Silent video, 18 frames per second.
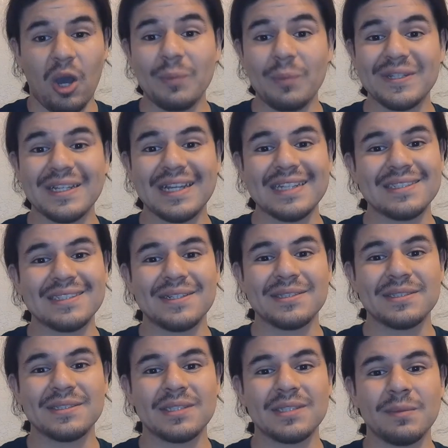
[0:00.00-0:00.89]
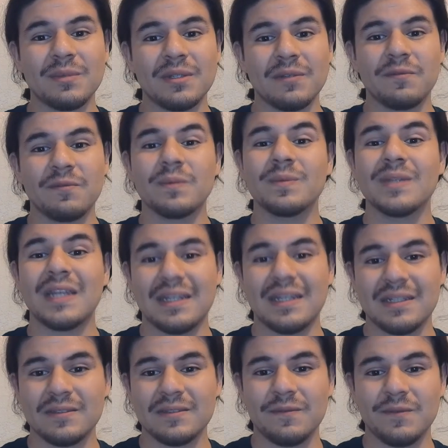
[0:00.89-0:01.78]
you guys learned something from that
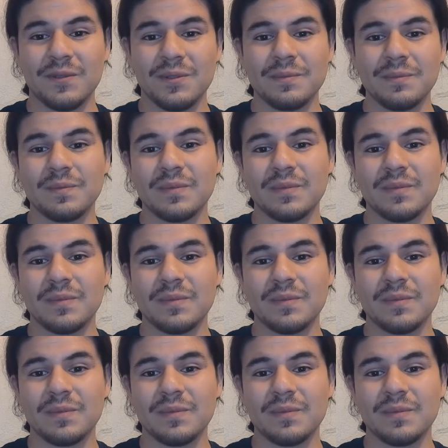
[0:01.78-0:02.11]
interview.